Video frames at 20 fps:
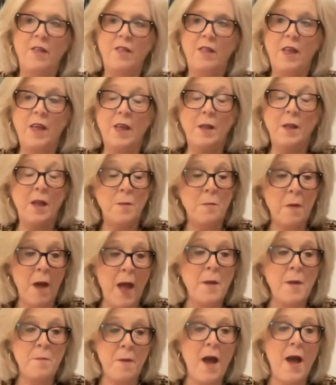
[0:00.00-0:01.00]
in
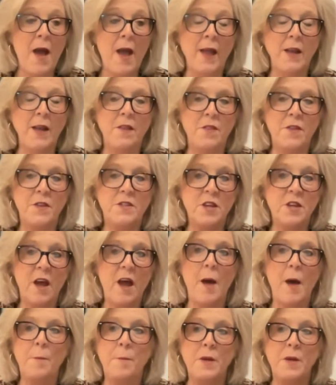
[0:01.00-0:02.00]
my mind, the
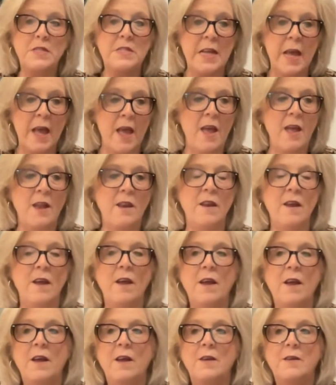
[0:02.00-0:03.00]
top
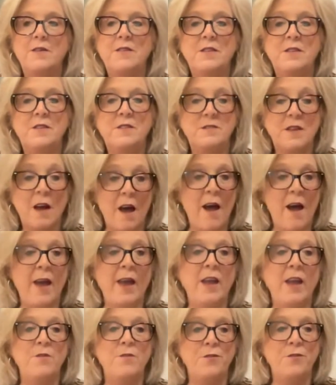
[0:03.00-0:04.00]
10
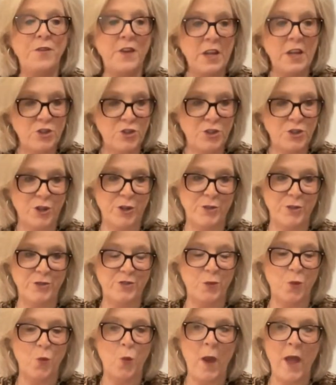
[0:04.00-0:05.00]
design
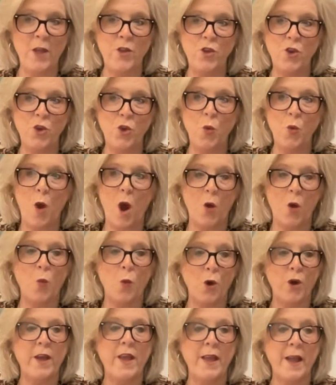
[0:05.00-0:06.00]
features when you are
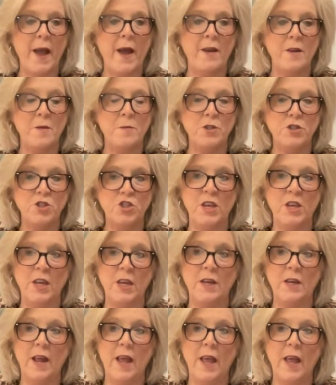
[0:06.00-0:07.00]
working on a
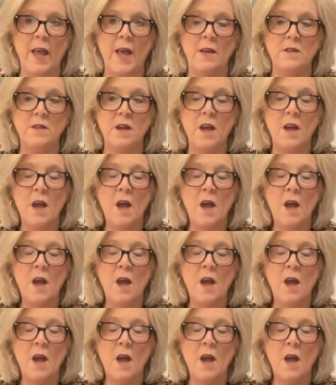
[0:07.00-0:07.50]
machine. And